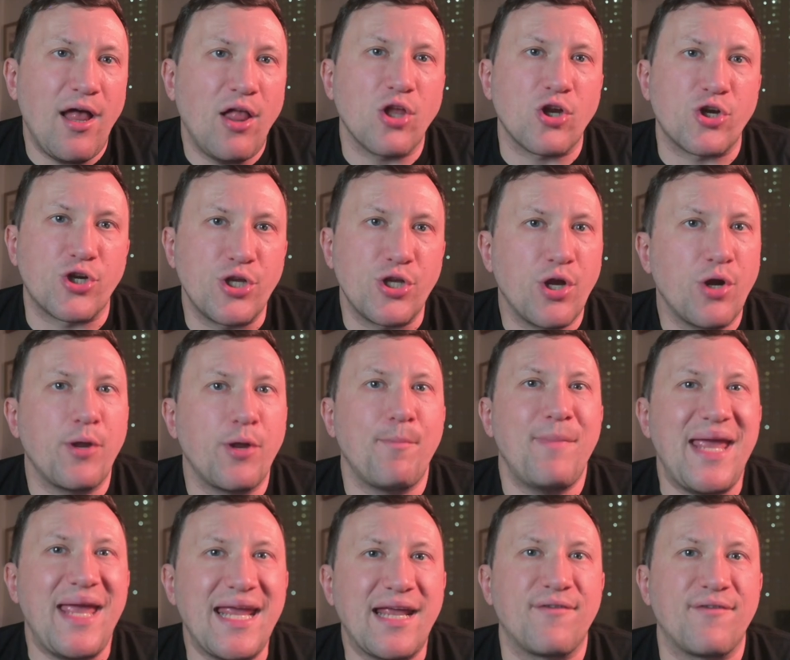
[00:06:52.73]
are you going to
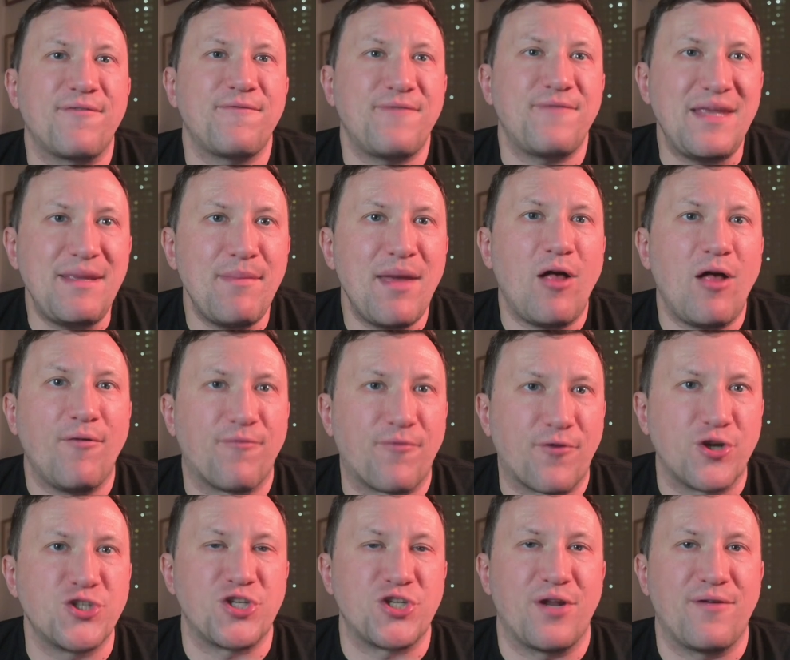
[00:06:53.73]
make a female
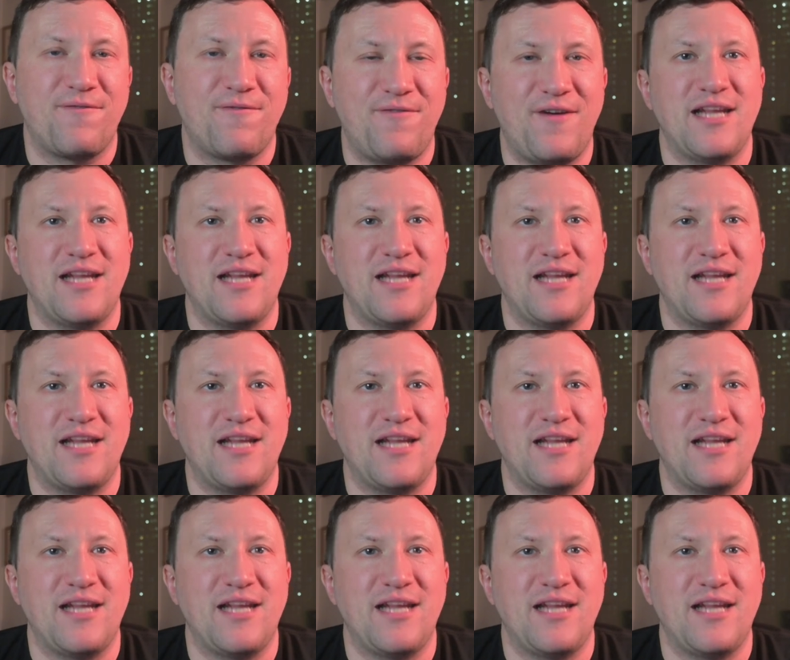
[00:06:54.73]
version of Fight